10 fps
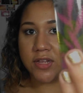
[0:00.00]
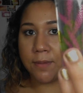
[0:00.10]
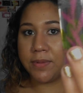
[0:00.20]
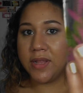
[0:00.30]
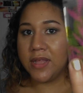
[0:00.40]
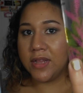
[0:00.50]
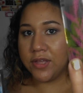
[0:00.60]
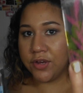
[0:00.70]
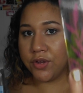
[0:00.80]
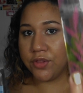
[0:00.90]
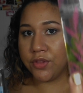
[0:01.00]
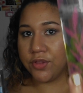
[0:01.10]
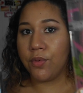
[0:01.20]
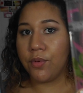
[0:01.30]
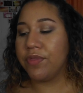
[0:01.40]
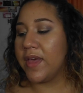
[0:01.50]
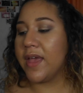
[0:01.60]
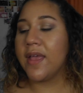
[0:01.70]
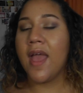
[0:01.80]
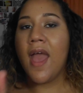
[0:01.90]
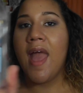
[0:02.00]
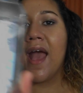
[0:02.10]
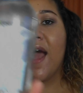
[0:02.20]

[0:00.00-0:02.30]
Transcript: it's completely clear through the whole thing.